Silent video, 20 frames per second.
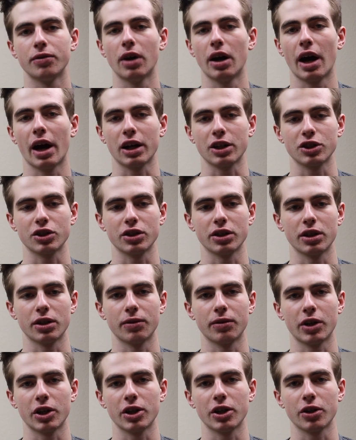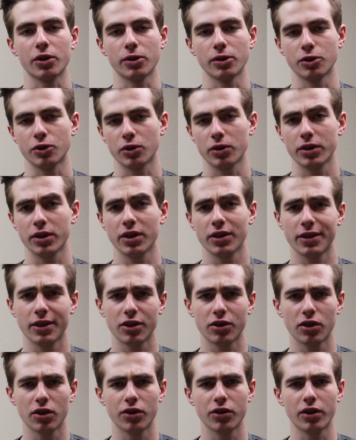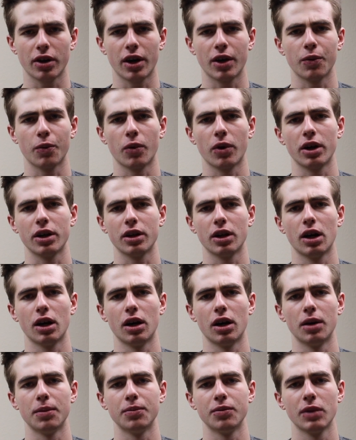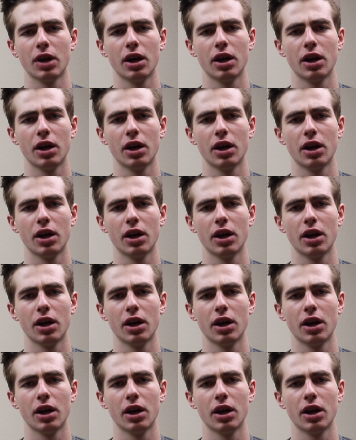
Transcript: actually very crucial decisions on what um,